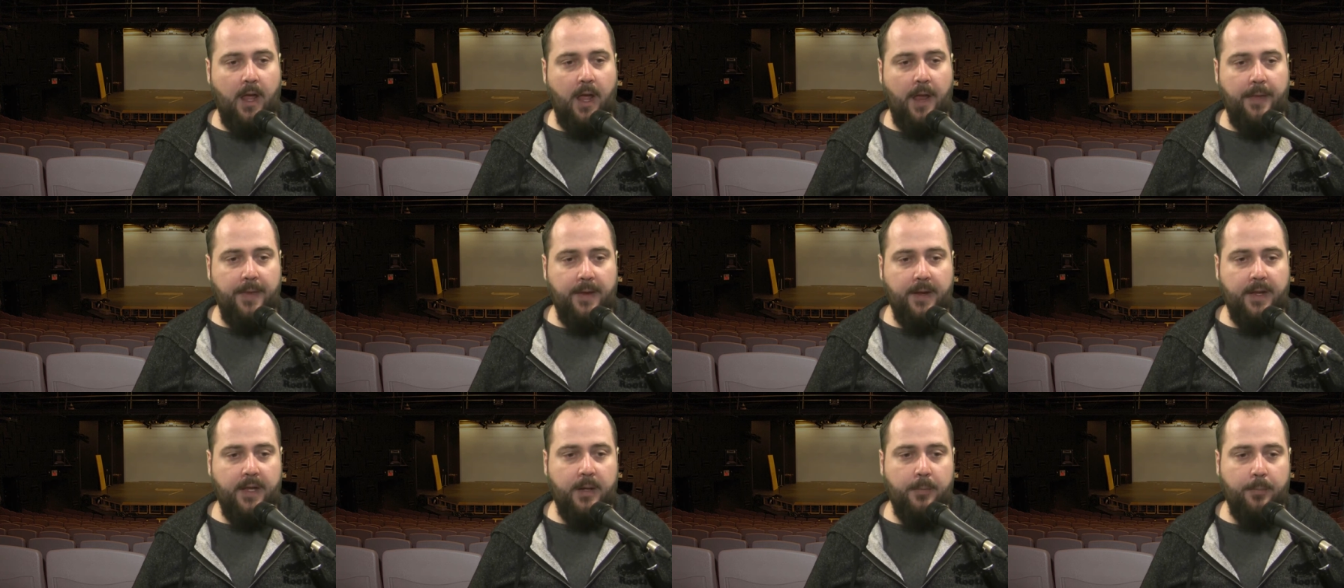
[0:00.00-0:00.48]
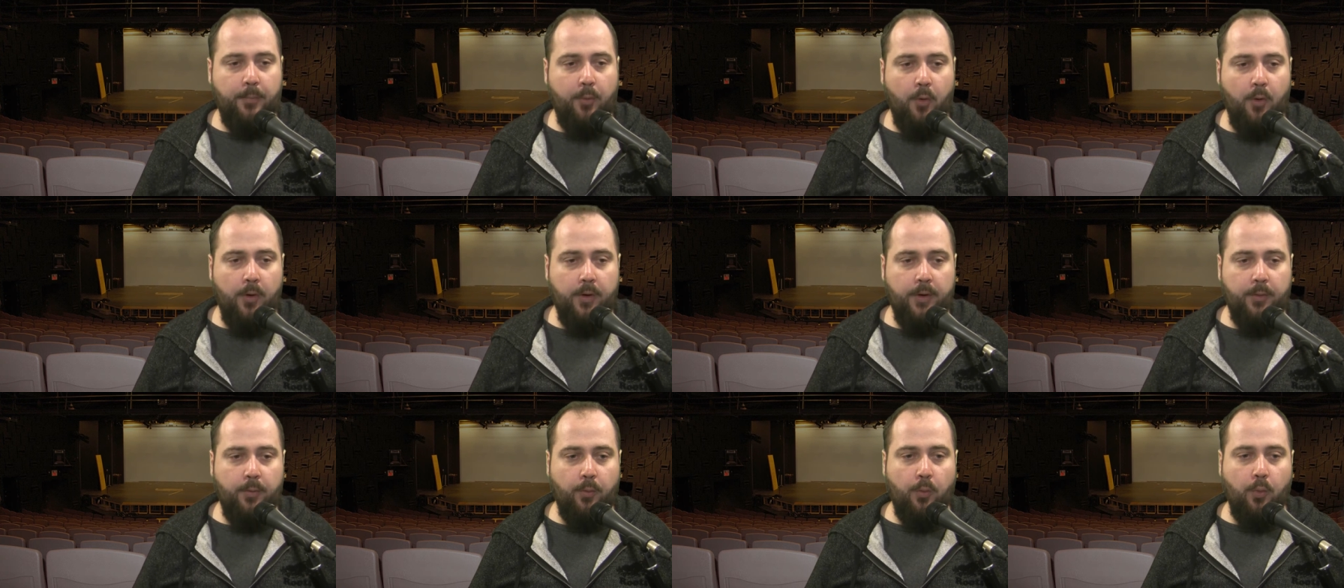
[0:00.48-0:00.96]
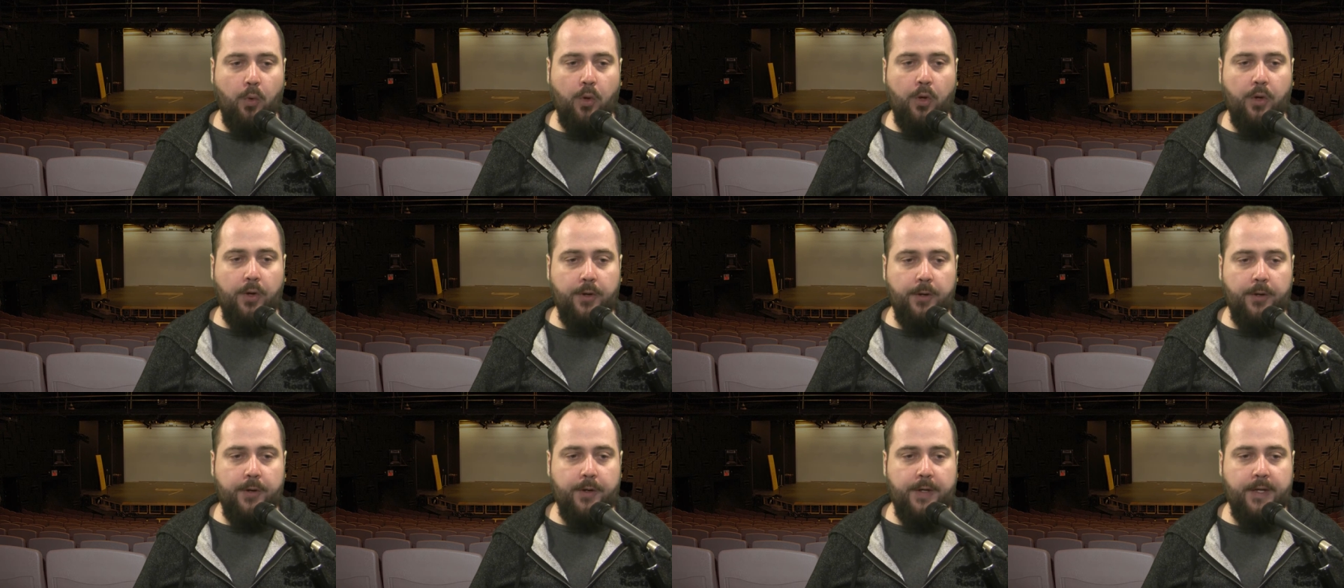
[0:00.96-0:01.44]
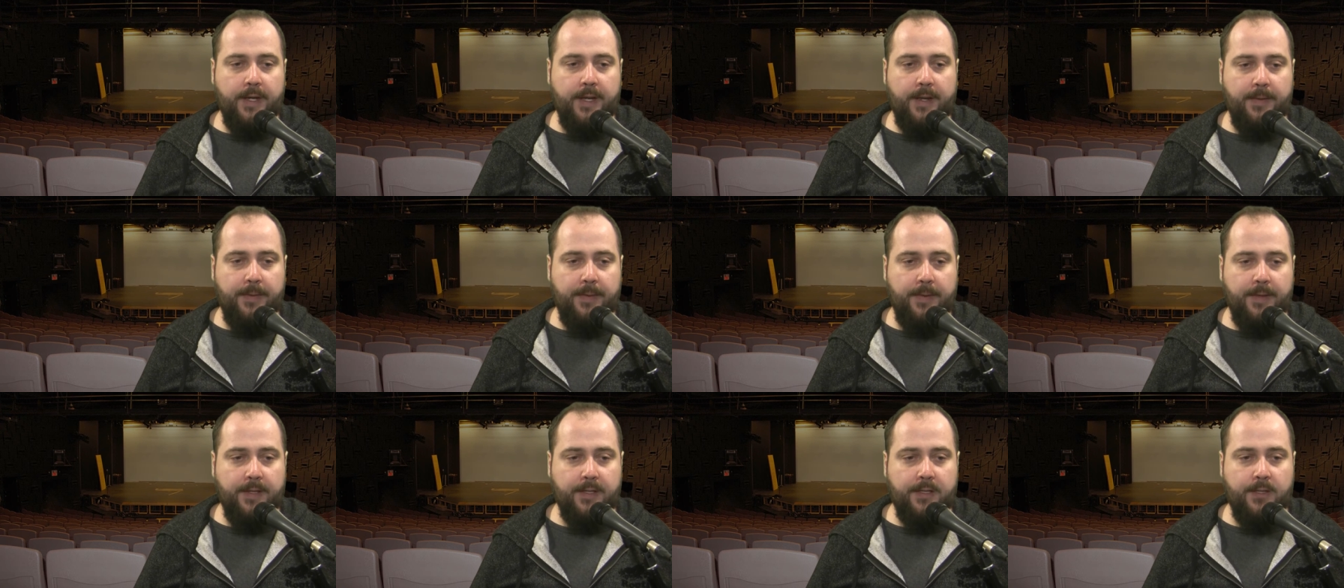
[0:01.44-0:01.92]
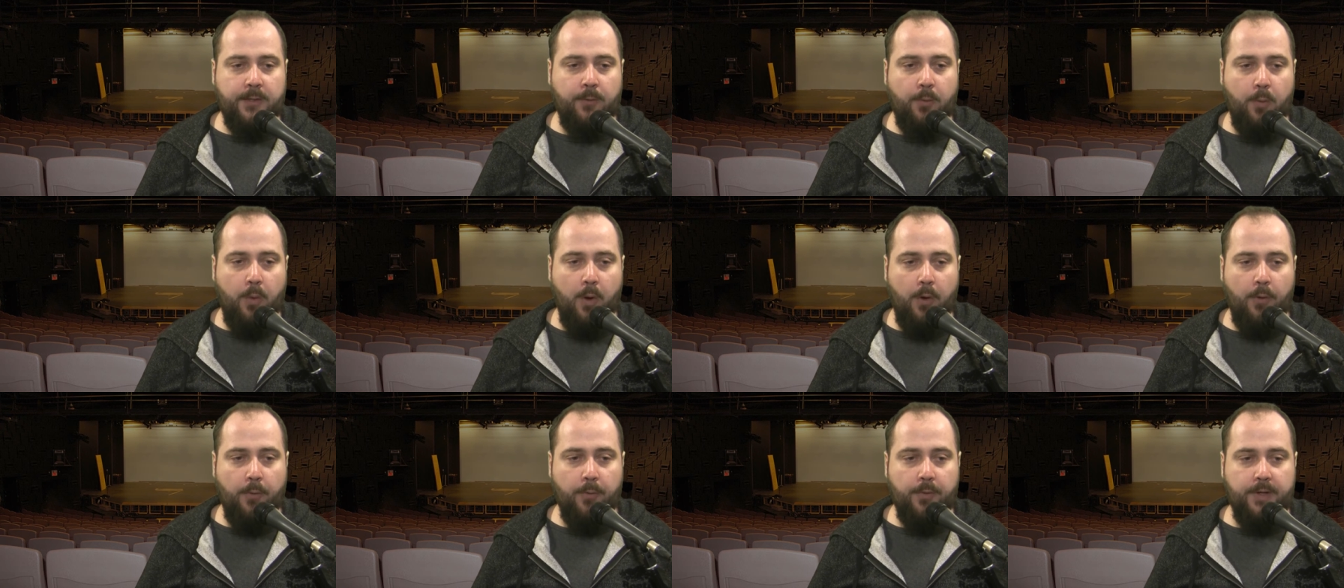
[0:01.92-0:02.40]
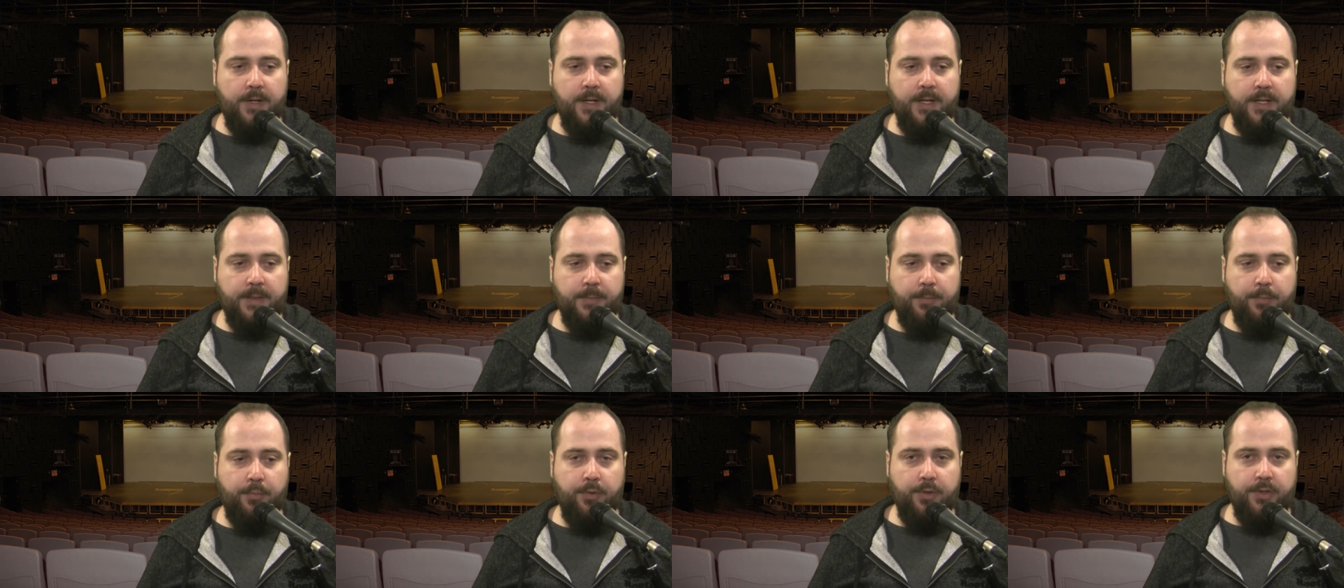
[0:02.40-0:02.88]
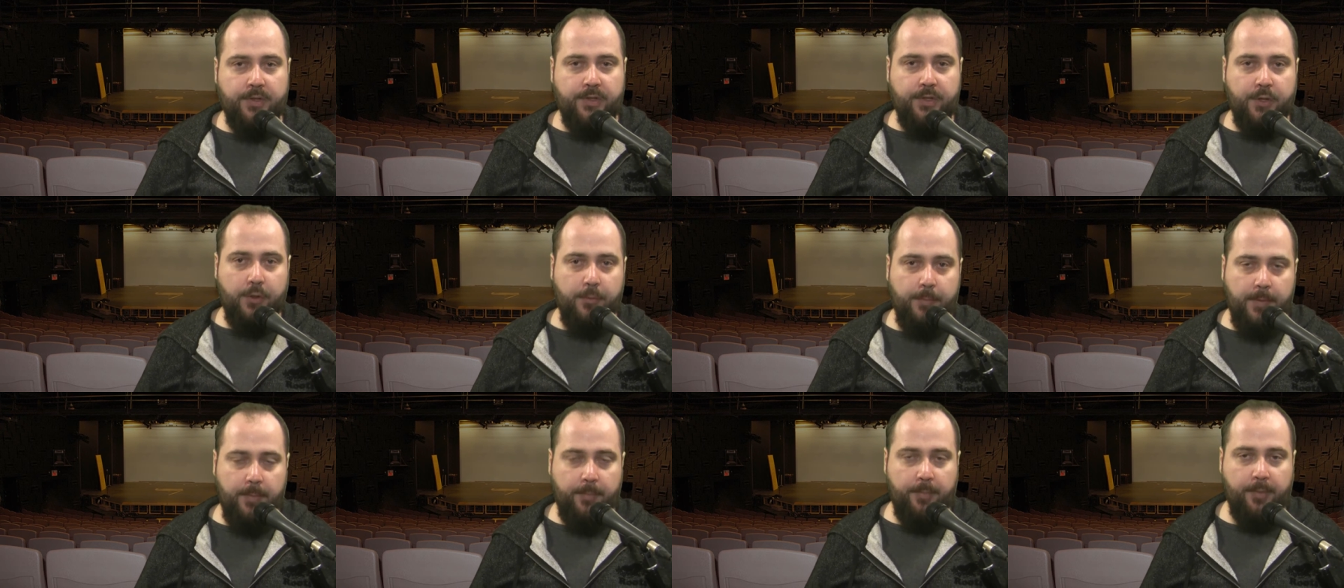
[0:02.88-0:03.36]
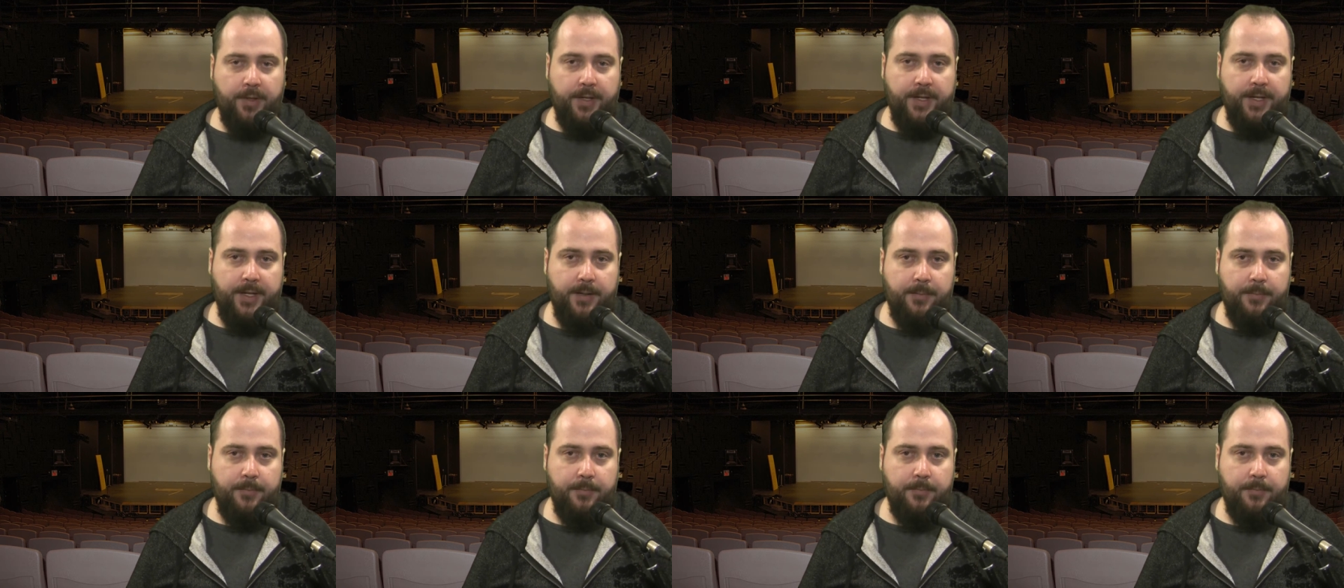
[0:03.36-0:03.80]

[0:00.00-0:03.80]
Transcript: I think an important word in this quote is presumably.